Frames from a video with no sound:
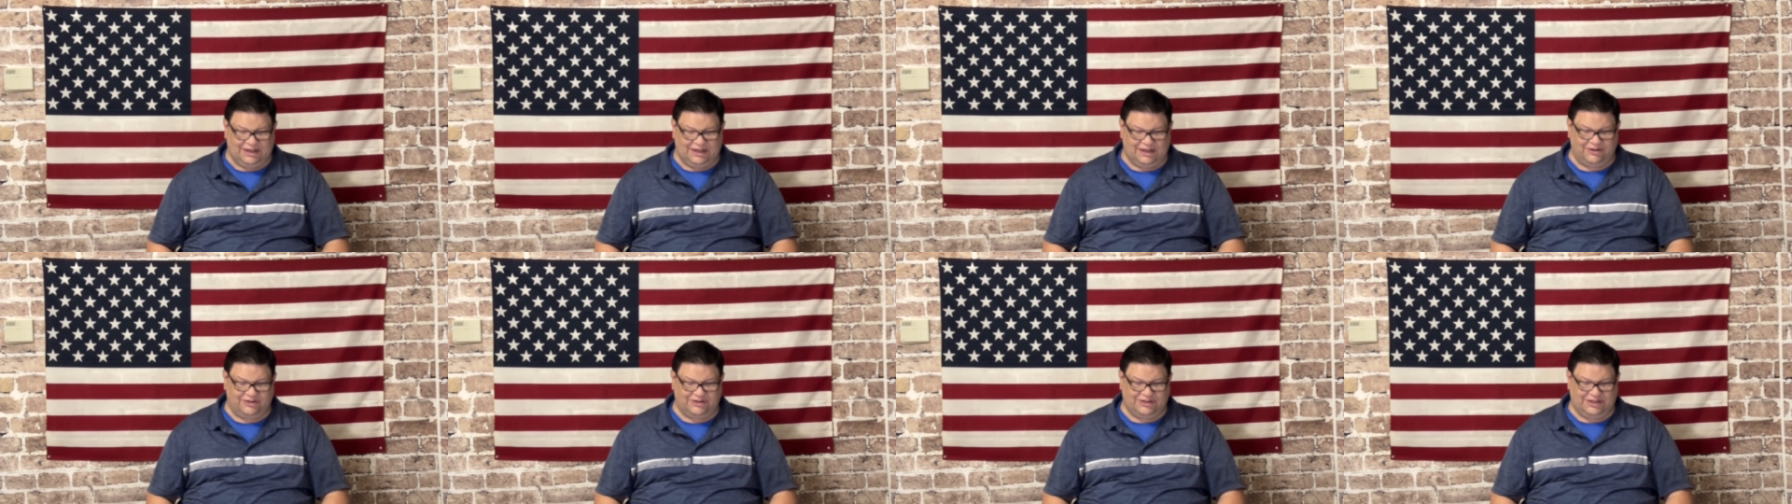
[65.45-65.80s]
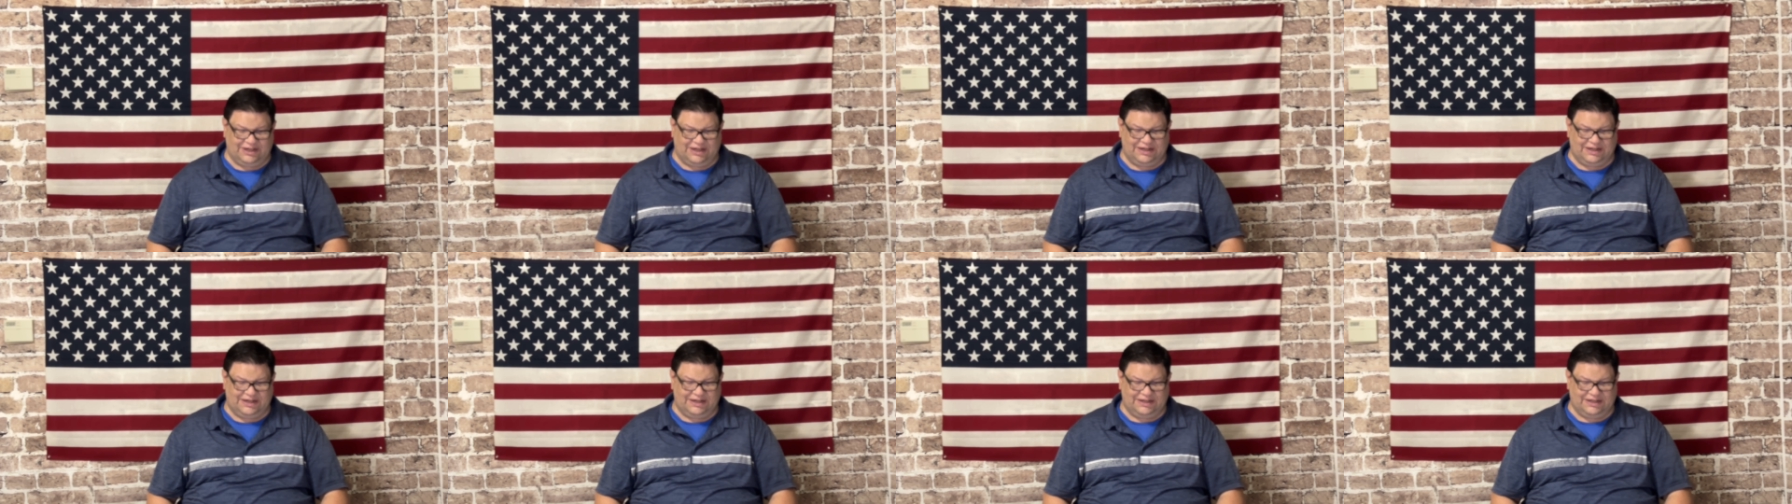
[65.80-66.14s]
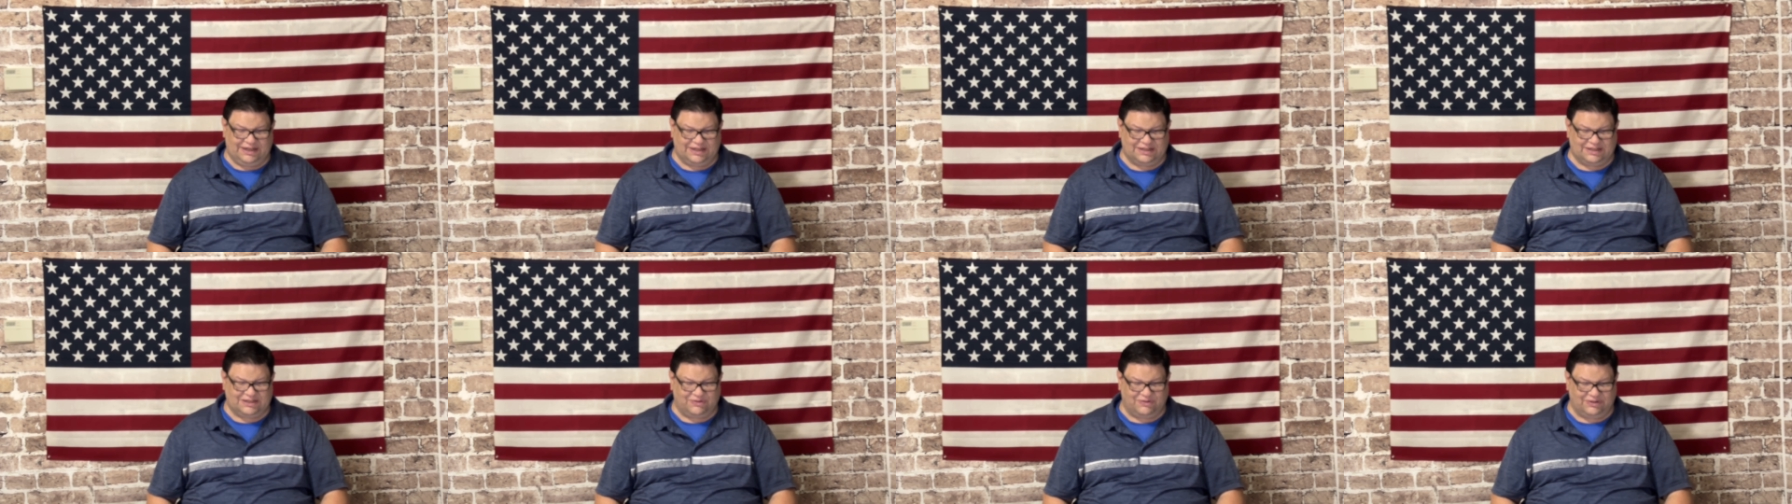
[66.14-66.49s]
entertaining
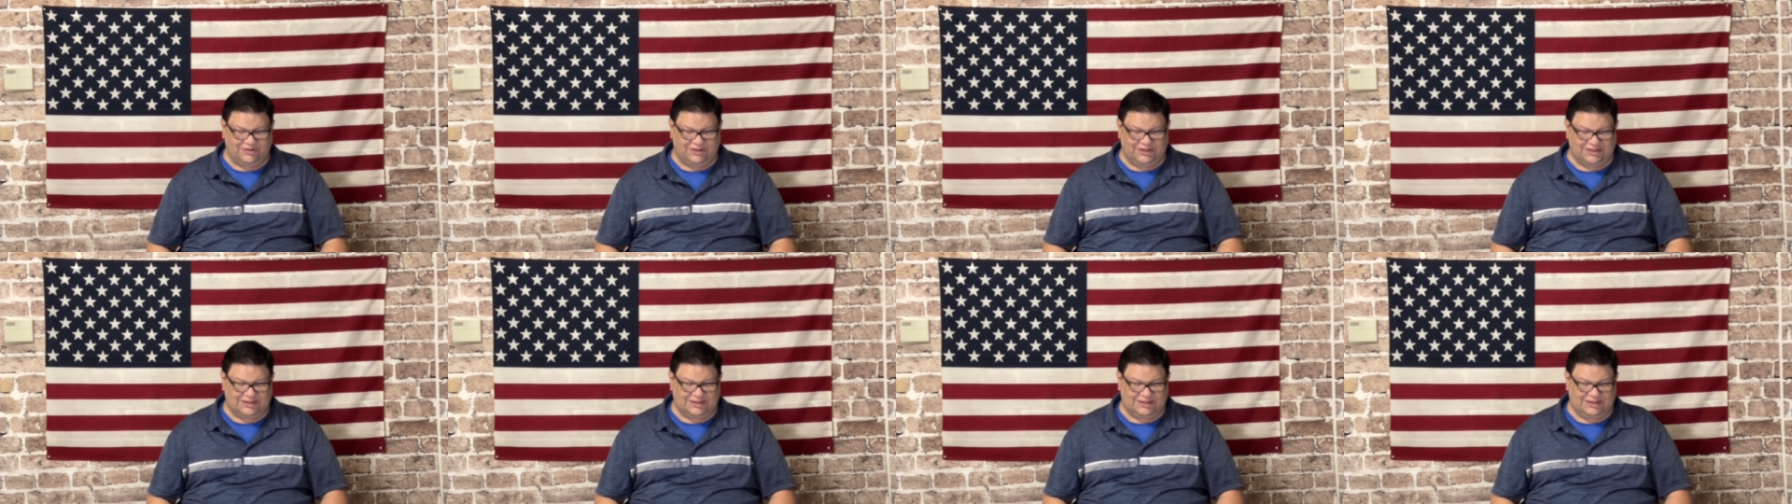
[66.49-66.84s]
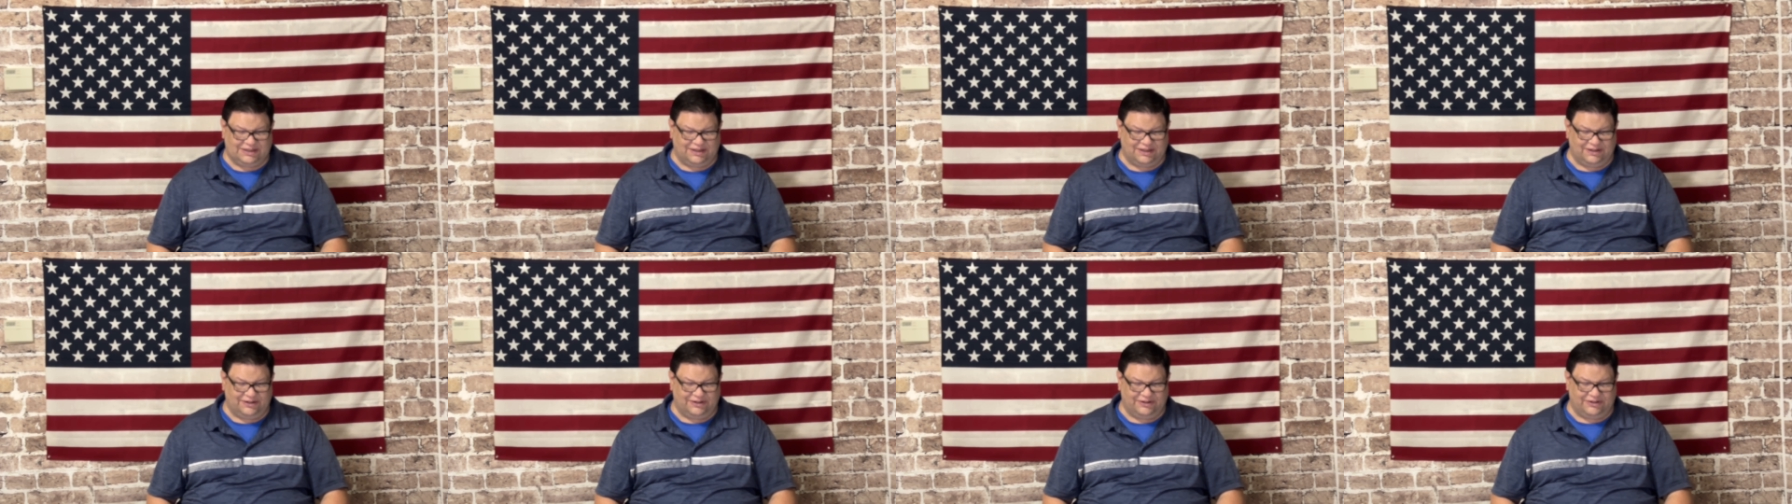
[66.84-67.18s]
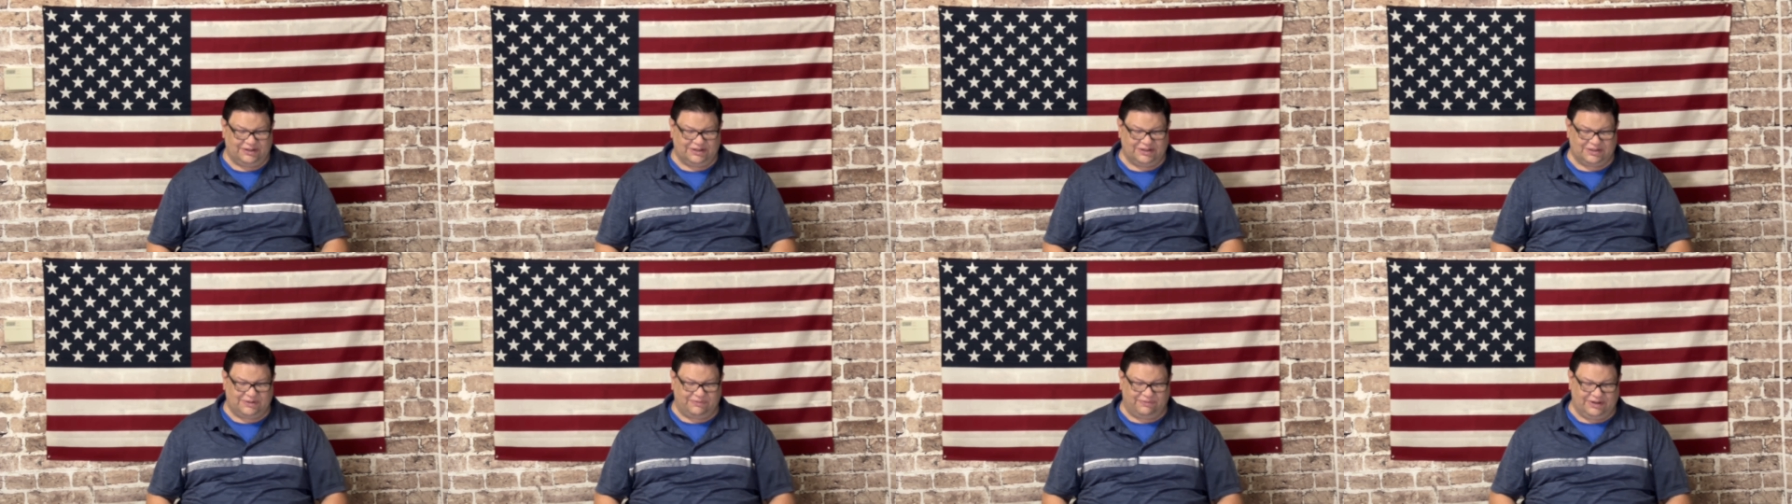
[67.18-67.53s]
guests with its
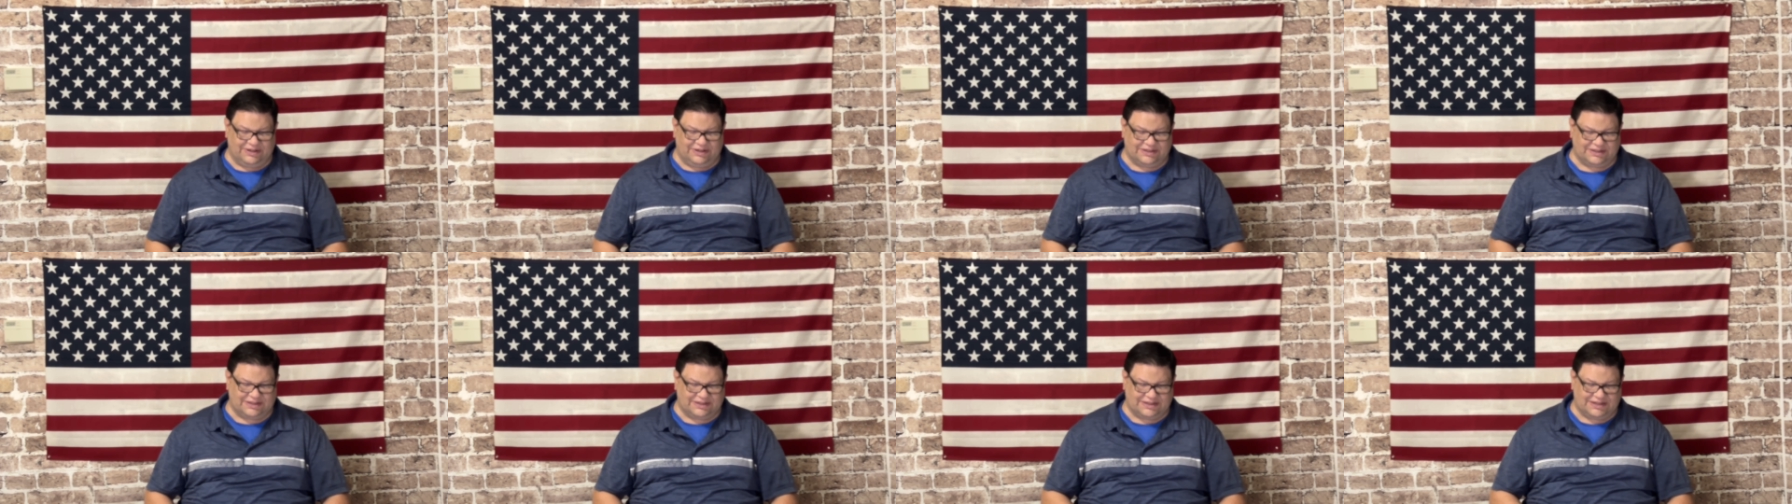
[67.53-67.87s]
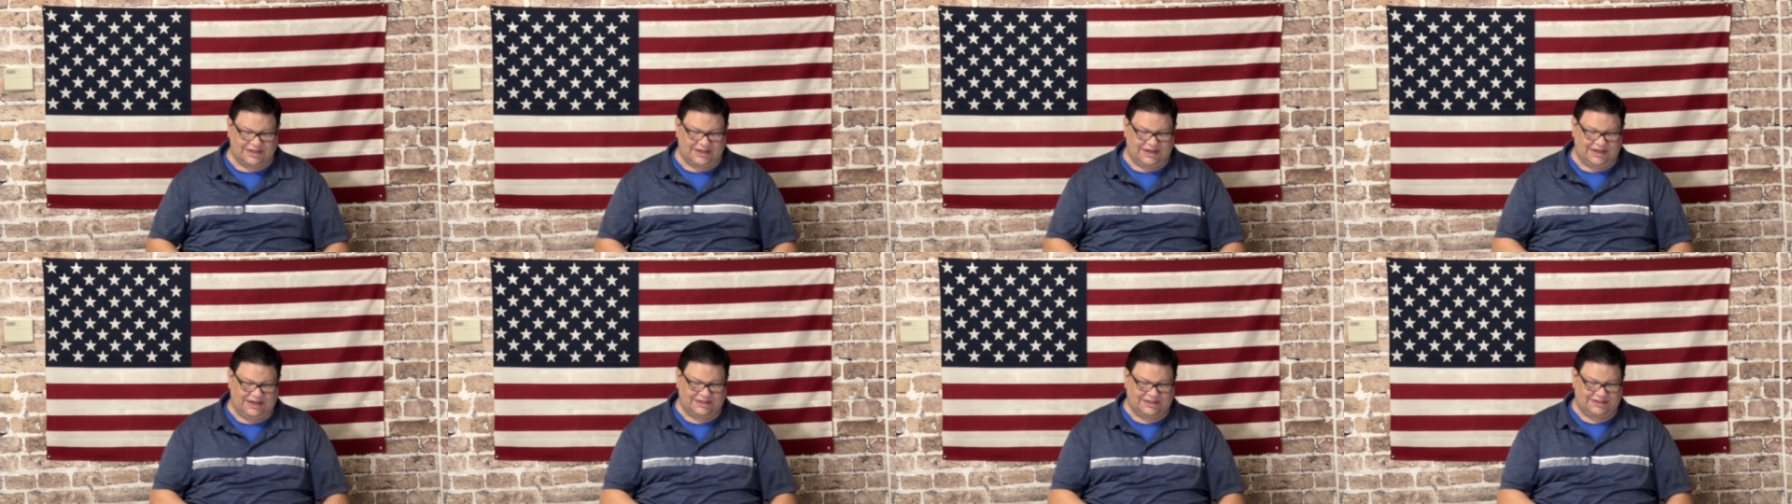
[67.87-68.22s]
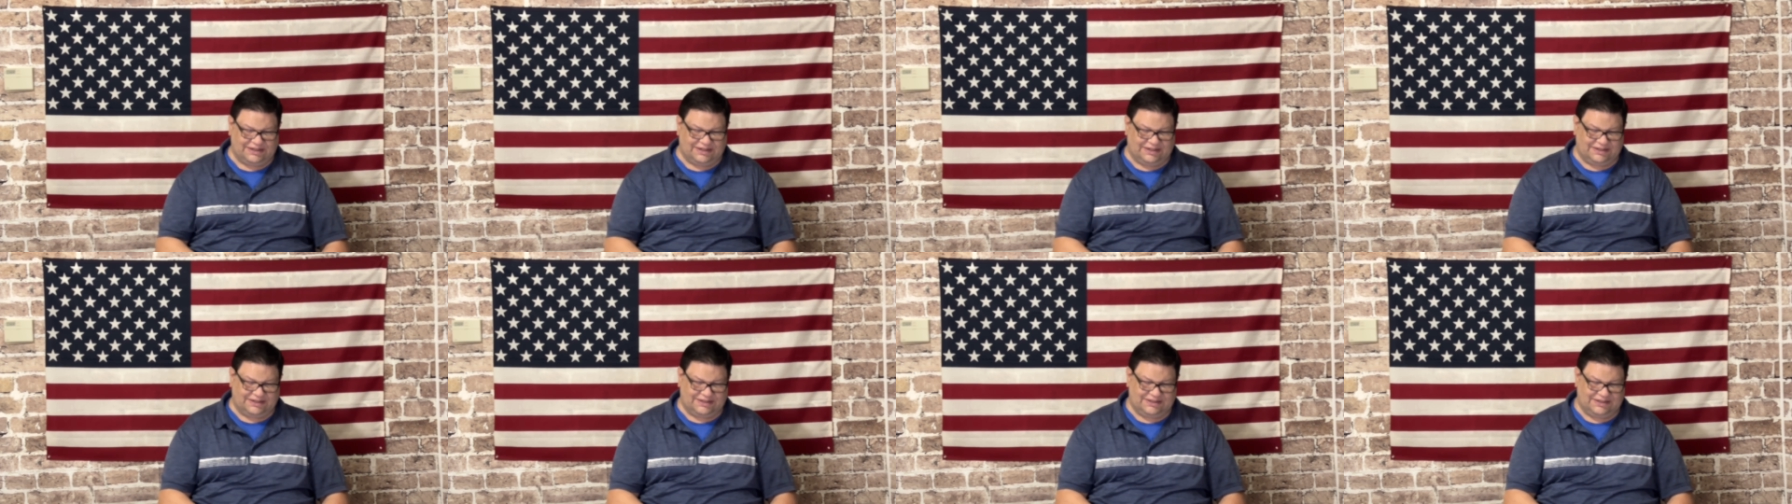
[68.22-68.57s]
hilarious phrases and
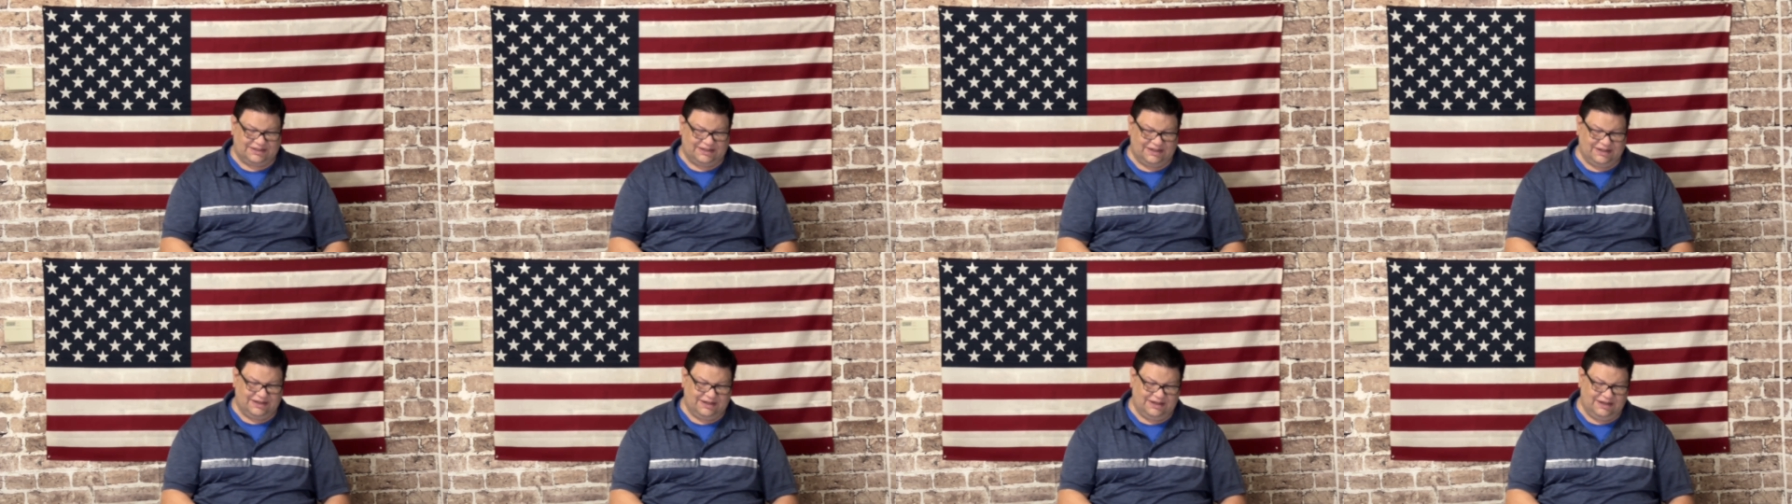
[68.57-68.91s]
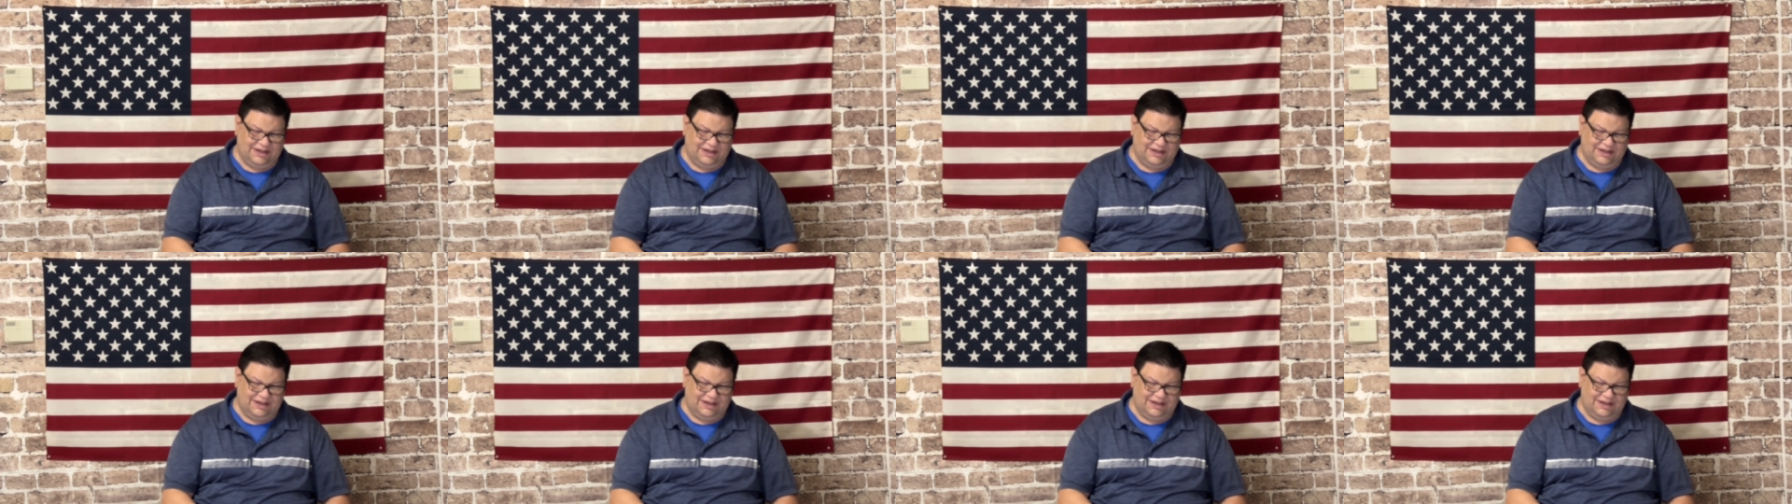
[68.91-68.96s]
antics.